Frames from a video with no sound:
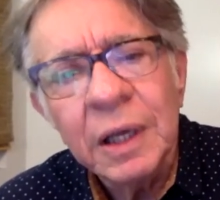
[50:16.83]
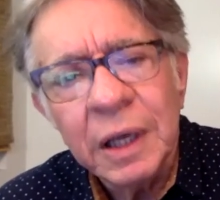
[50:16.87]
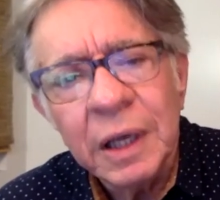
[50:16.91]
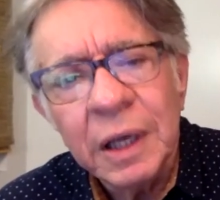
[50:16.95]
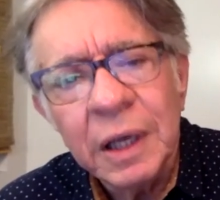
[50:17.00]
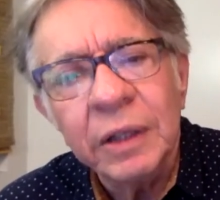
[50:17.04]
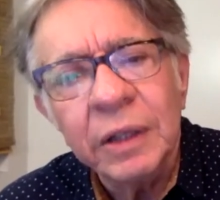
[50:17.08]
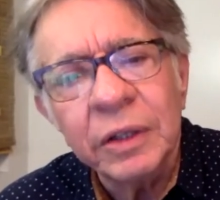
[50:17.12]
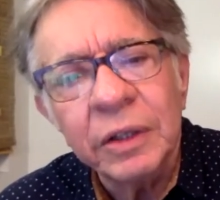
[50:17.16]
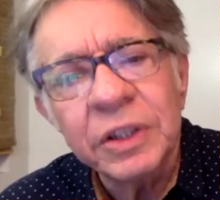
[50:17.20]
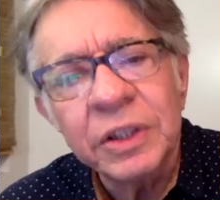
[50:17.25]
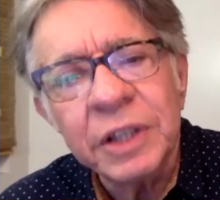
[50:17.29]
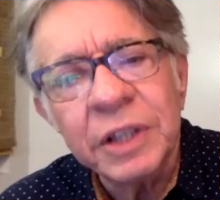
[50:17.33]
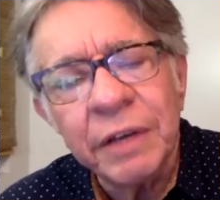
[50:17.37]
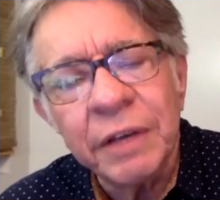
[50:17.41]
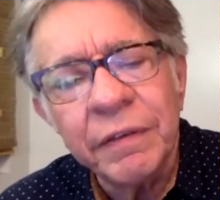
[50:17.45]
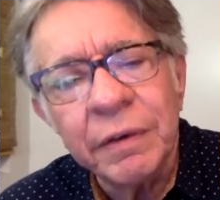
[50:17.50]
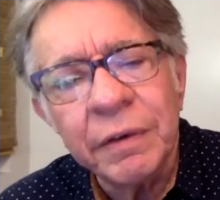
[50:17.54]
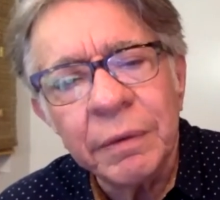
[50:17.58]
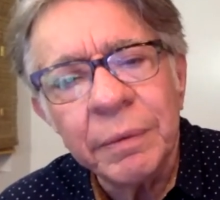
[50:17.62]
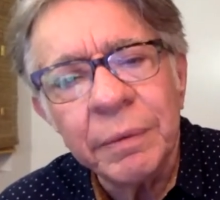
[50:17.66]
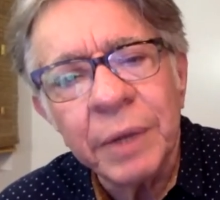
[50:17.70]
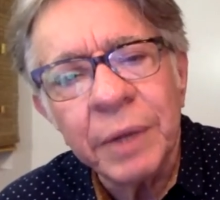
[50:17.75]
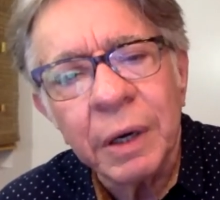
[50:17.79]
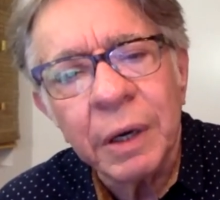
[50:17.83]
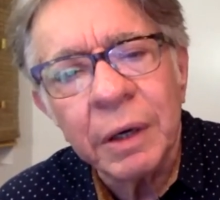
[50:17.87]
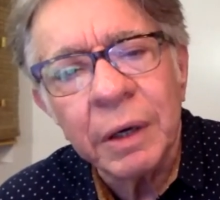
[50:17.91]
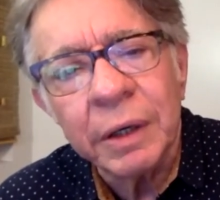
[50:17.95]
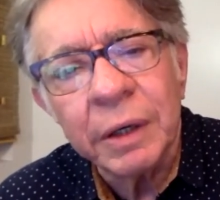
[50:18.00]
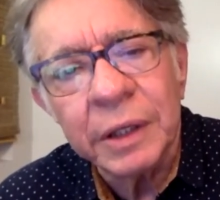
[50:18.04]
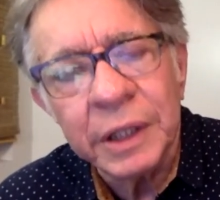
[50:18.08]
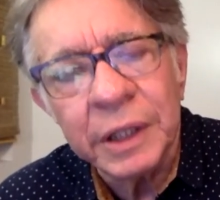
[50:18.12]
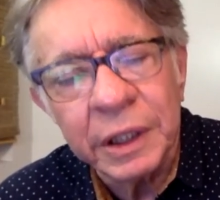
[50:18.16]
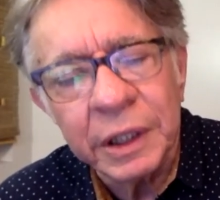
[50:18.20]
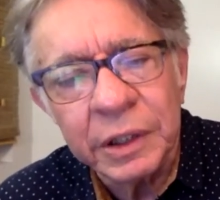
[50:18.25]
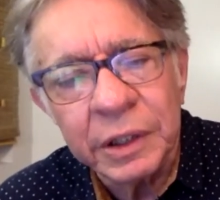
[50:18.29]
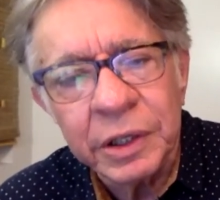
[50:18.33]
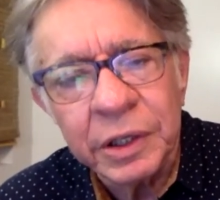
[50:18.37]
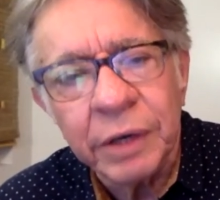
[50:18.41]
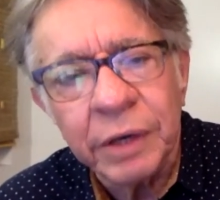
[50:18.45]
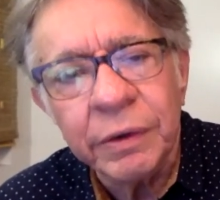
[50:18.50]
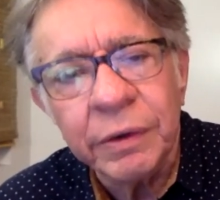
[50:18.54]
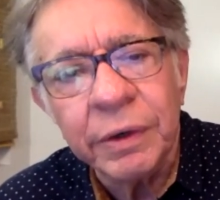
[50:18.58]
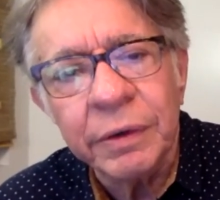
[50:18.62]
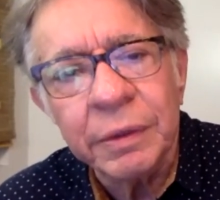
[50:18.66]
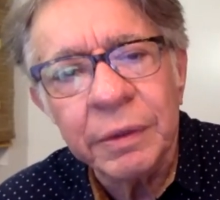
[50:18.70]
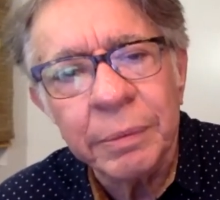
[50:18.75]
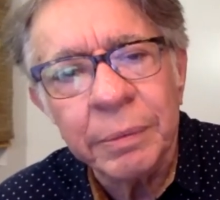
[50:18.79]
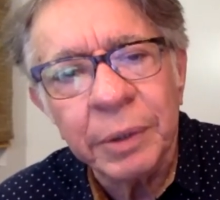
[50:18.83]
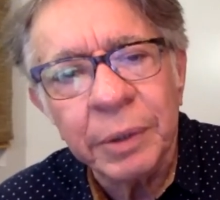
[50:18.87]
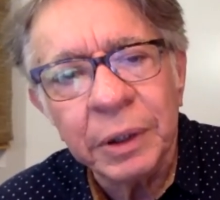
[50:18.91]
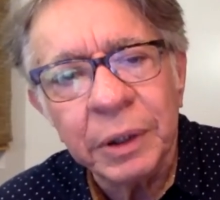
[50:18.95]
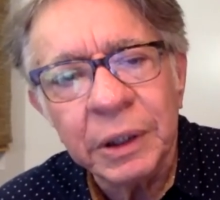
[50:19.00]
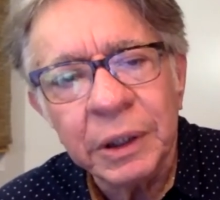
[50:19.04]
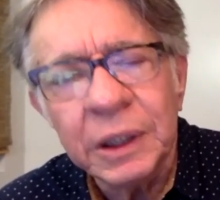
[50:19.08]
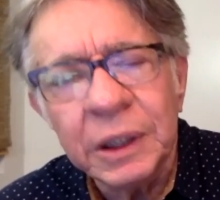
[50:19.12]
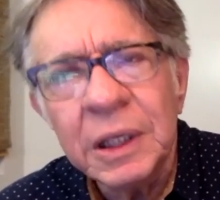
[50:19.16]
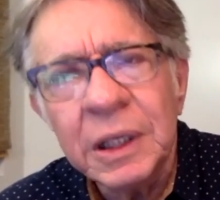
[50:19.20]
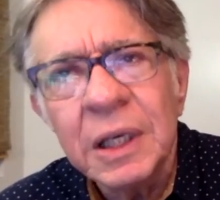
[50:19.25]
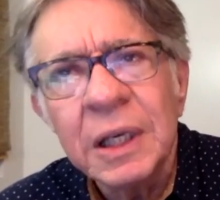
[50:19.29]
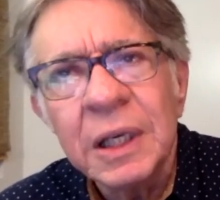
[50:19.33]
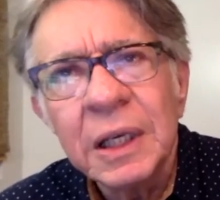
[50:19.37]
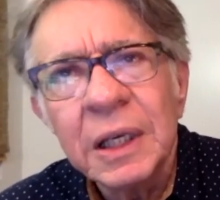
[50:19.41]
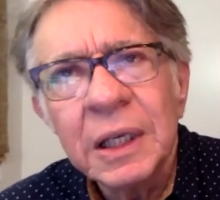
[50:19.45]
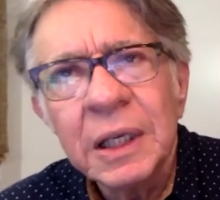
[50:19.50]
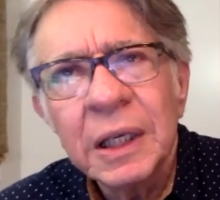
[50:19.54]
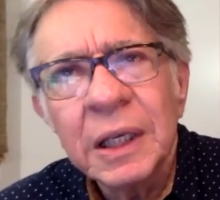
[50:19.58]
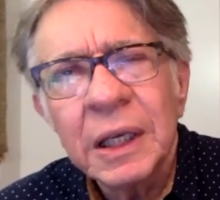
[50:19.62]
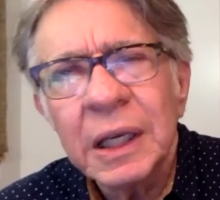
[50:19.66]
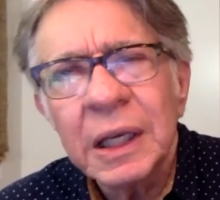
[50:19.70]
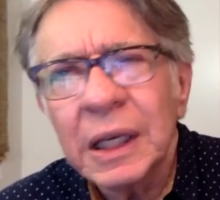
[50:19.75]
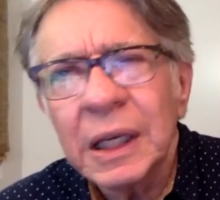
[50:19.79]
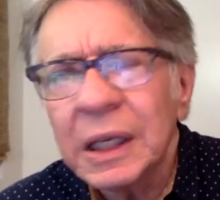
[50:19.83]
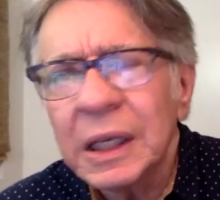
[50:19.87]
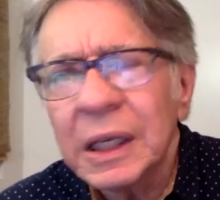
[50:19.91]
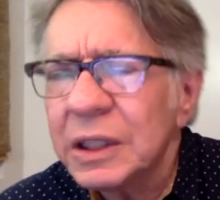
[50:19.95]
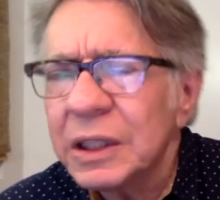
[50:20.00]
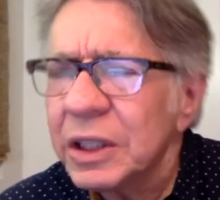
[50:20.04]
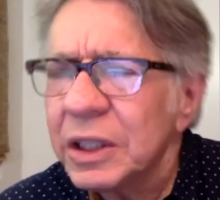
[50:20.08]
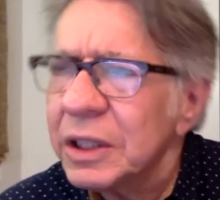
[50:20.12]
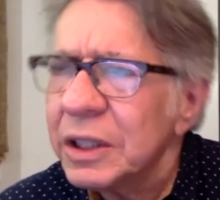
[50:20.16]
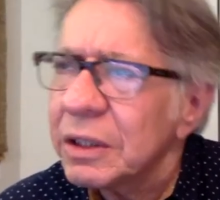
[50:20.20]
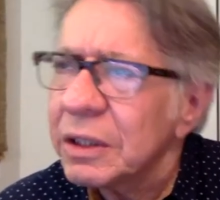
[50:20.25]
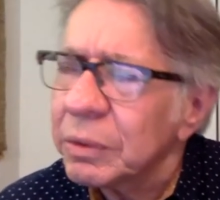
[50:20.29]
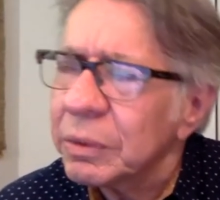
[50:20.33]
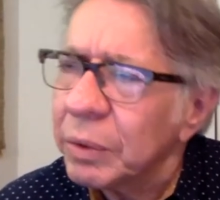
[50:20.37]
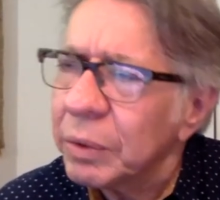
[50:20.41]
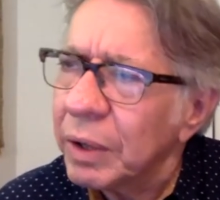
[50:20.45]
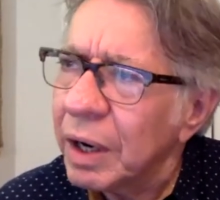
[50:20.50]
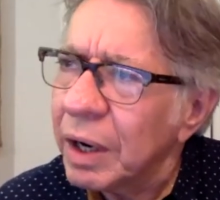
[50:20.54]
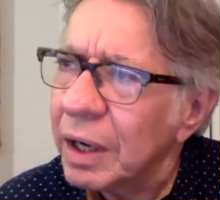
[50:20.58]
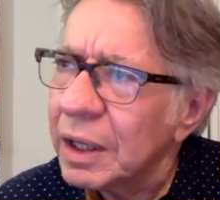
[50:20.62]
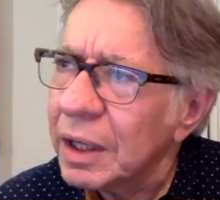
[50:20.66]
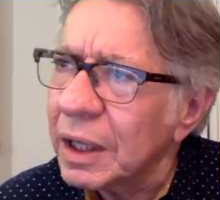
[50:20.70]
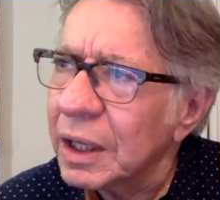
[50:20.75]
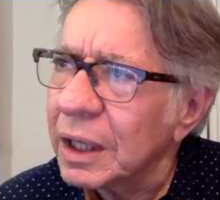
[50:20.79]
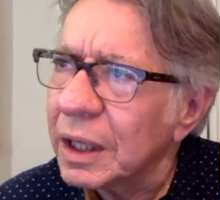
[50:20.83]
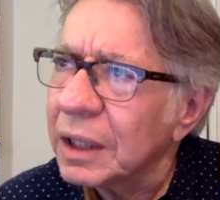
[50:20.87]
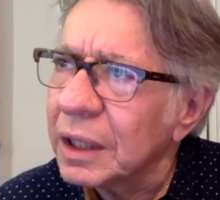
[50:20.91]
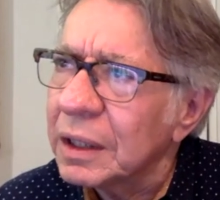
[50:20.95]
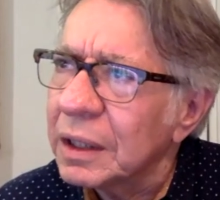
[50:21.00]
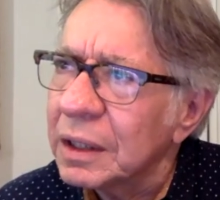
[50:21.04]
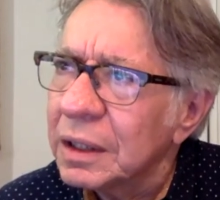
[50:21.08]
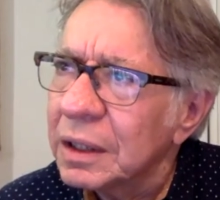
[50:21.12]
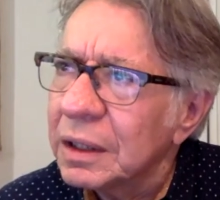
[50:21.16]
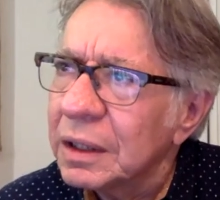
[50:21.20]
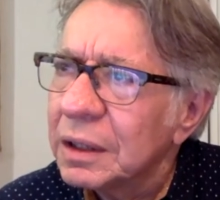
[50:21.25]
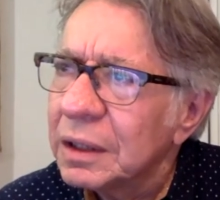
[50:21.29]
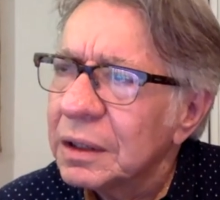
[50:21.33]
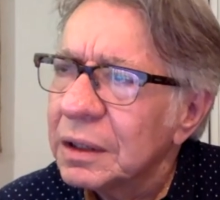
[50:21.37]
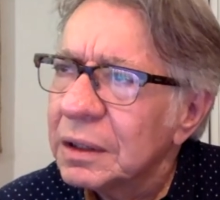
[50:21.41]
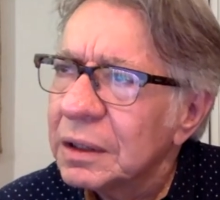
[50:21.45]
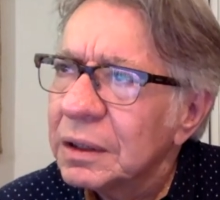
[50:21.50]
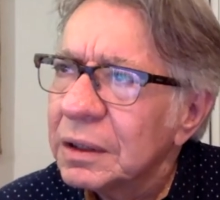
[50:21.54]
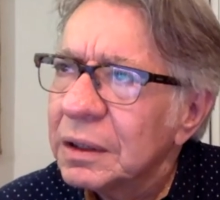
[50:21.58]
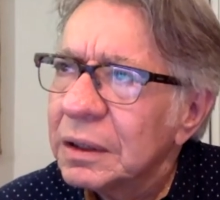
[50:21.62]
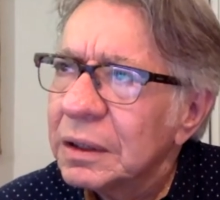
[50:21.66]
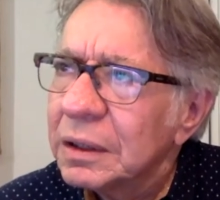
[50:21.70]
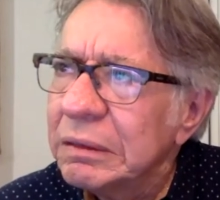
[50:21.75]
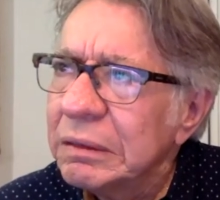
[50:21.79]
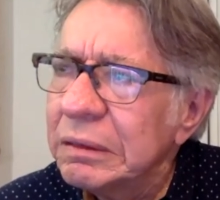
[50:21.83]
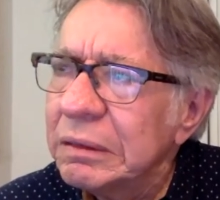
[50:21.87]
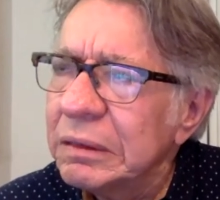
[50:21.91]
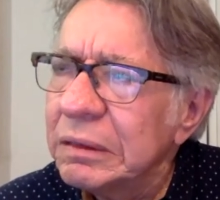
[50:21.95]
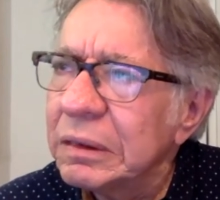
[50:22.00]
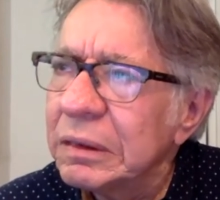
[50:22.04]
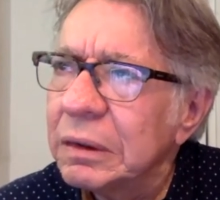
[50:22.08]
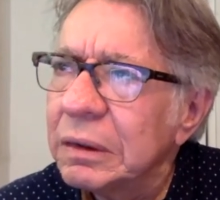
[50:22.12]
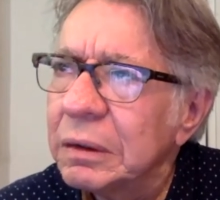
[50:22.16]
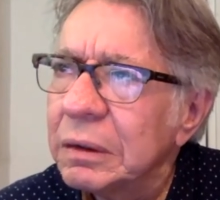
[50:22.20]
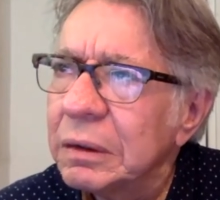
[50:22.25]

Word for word: and there's seven of them that are in the interior of the building and Jesus, where are they? Mm.